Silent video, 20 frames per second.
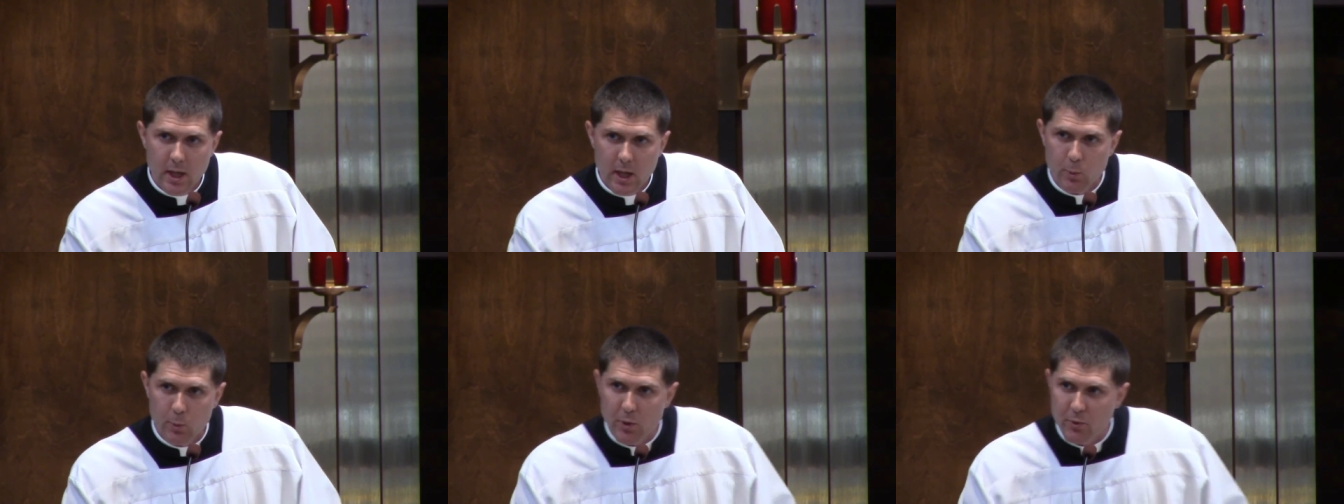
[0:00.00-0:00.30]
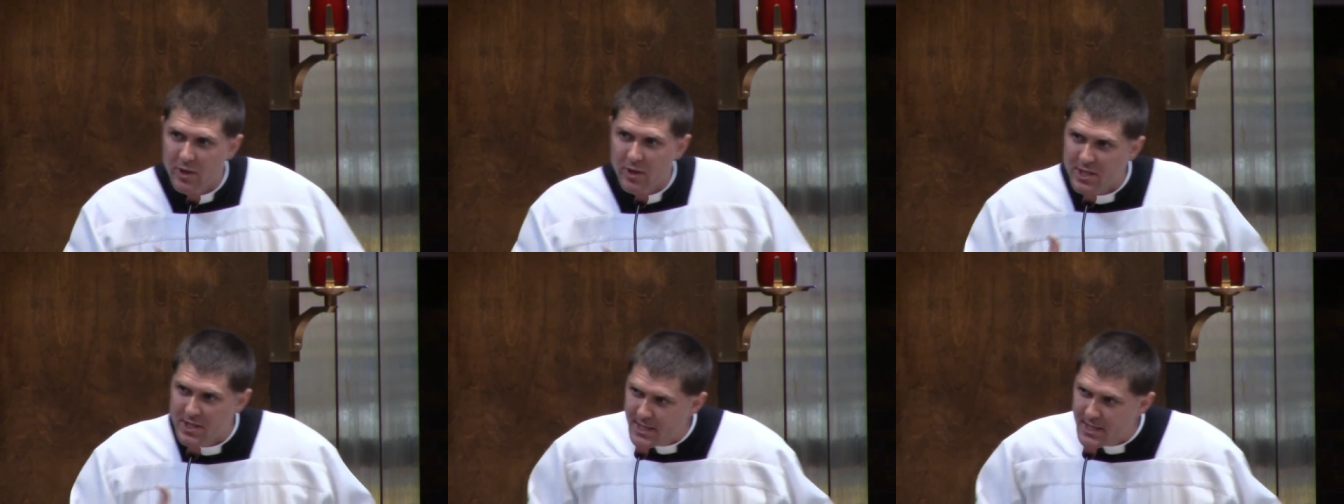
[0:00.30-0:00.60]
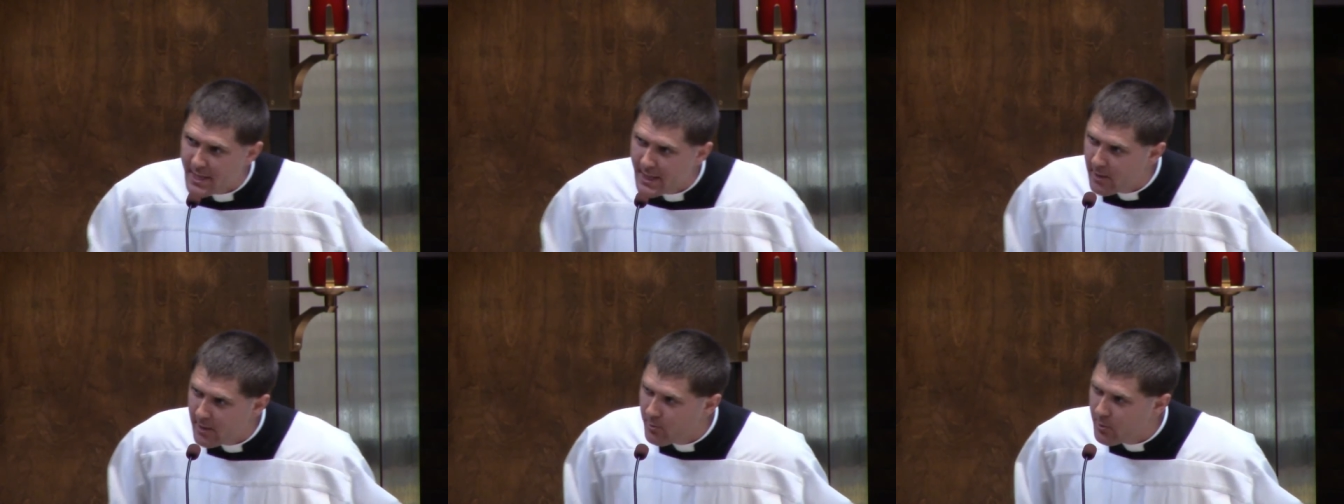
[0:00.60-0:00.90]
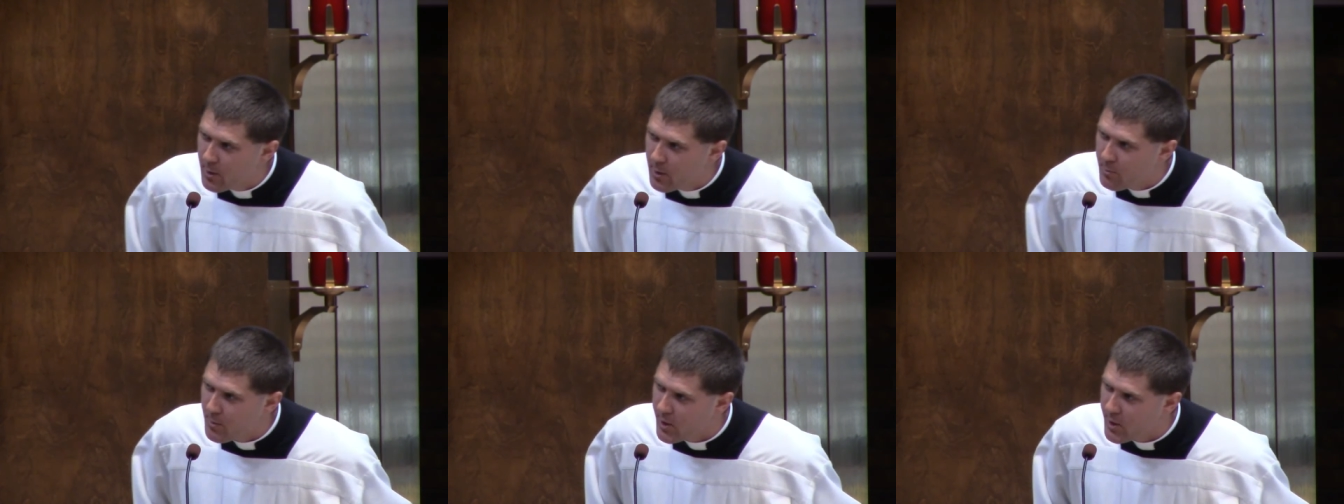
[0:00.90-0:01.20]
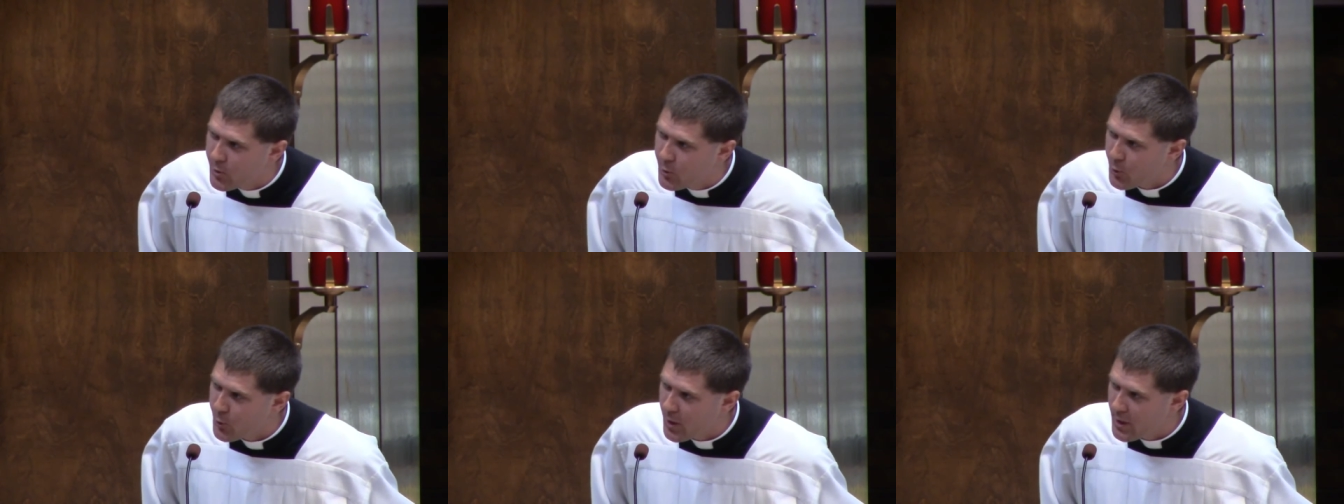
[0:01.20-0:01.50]
and we receive Him
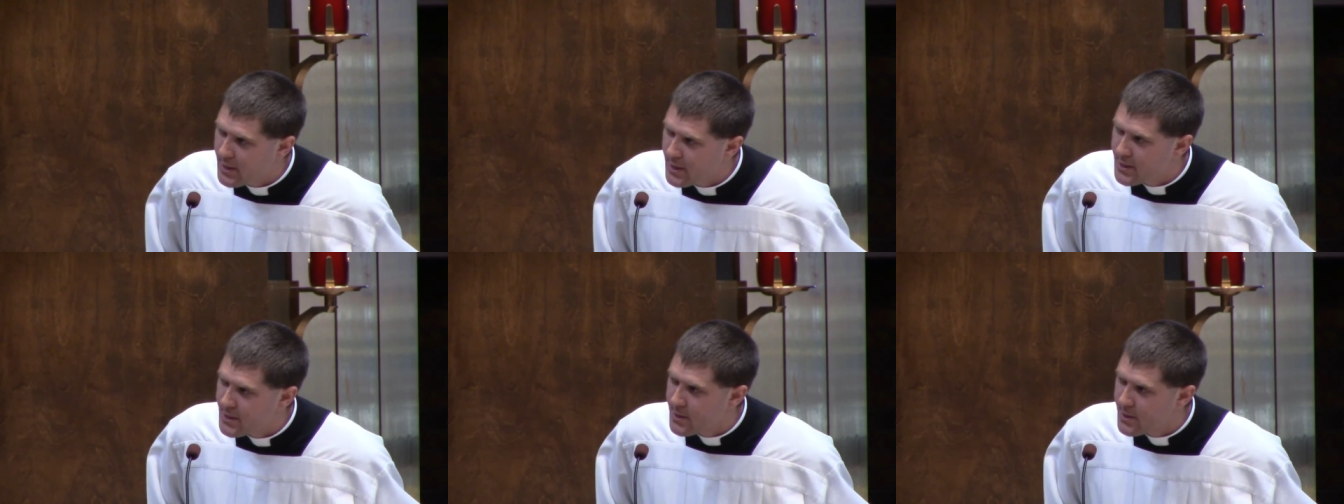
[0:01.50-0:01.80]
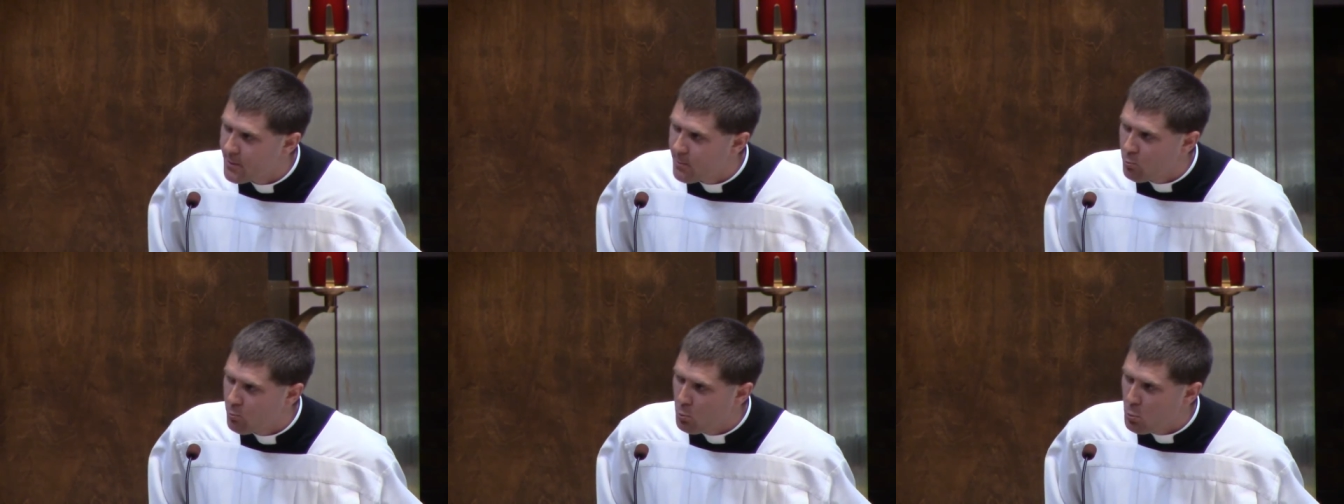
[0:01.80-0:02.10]
into us,